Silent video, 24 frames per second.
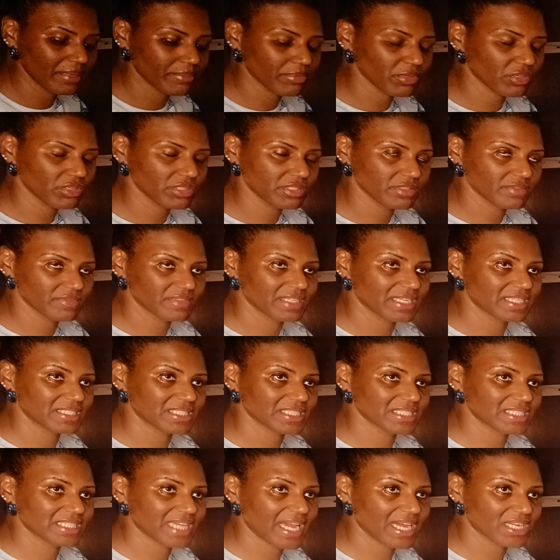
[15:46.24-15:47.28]
because of their
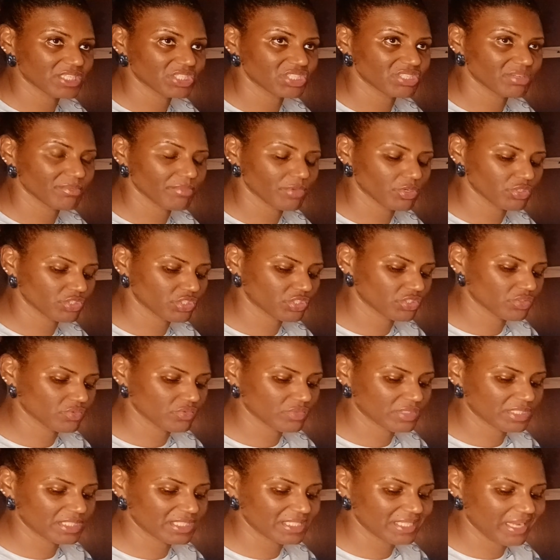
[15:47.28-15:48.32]
detached emotional
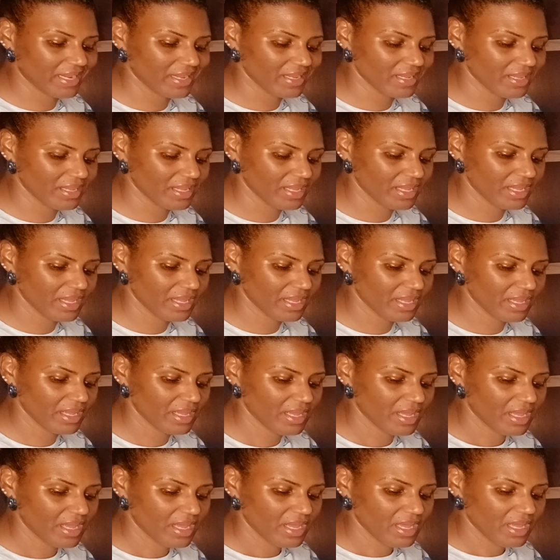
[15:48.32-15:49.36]
state here.
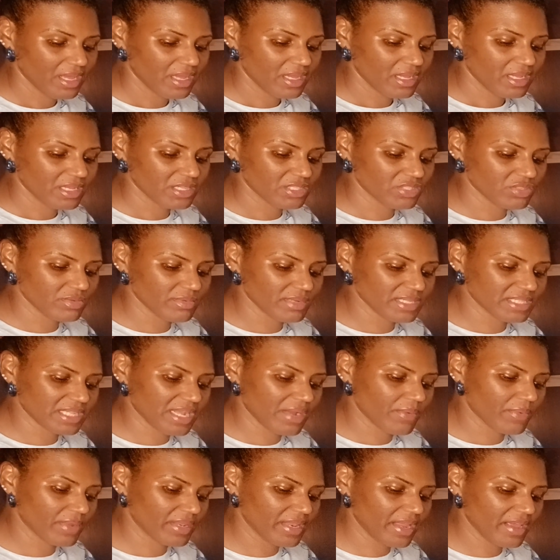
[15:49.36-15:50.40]
It's almost
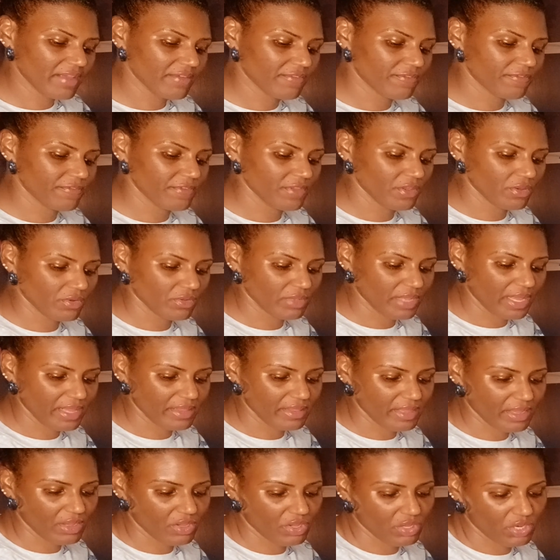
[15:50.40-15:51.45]
like when they feel that like
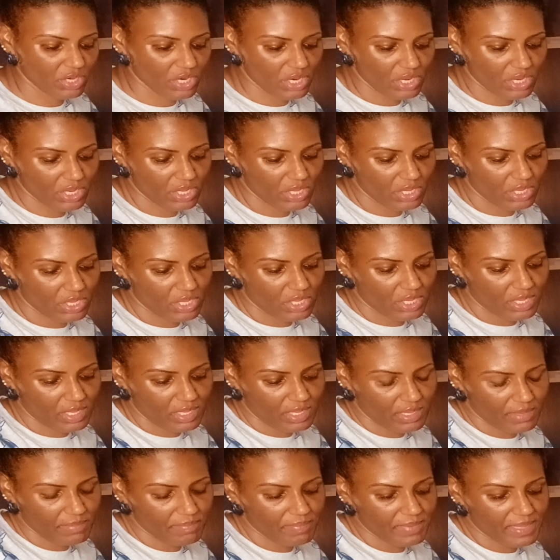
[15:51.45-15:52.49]
they're going to
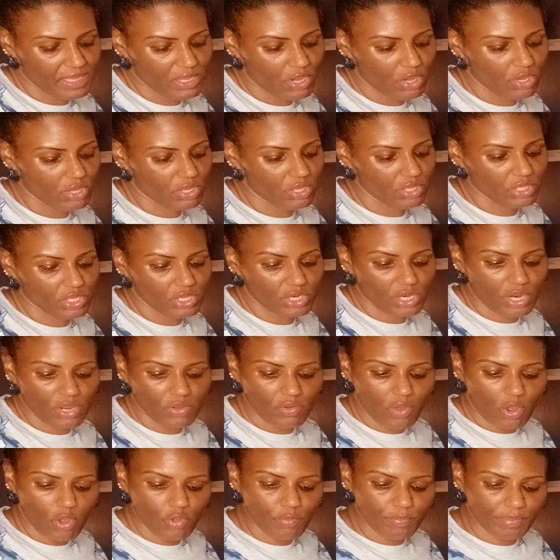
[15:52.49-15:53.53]
be, you know,
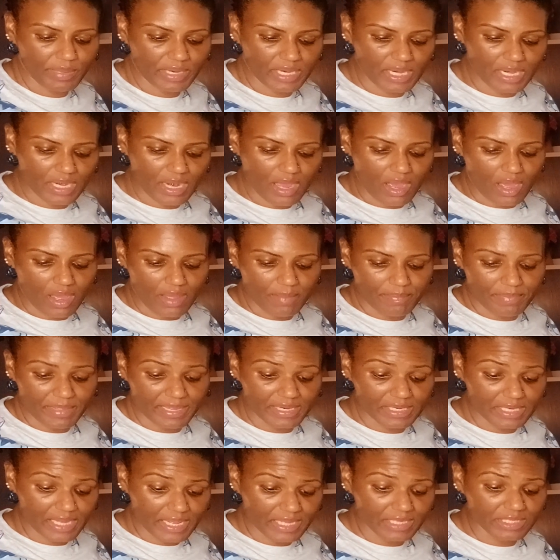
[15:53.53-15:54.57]
opening up
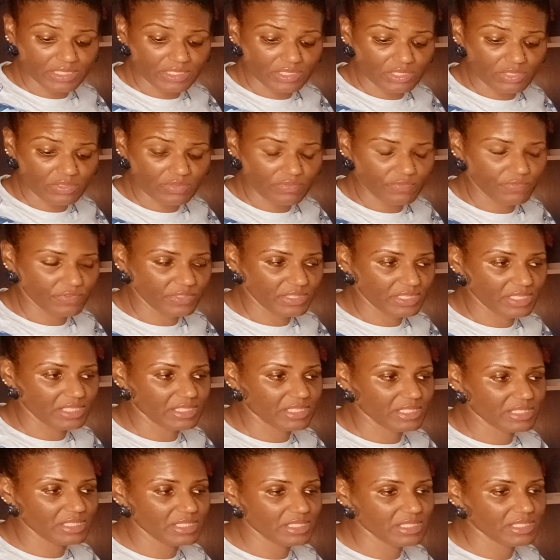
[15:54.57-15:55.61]
and, and for
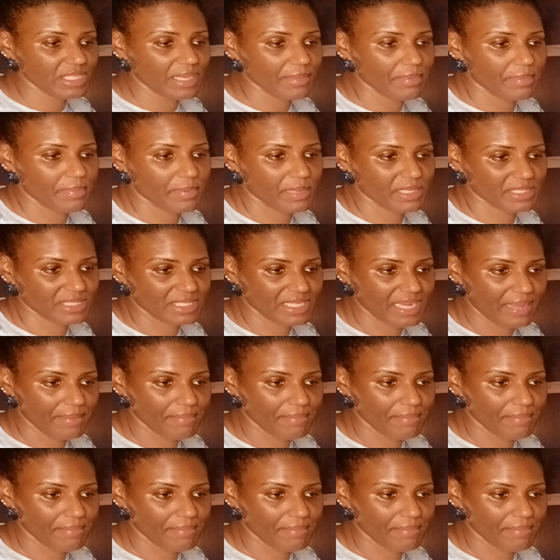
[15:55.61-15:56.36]
this is the type of person that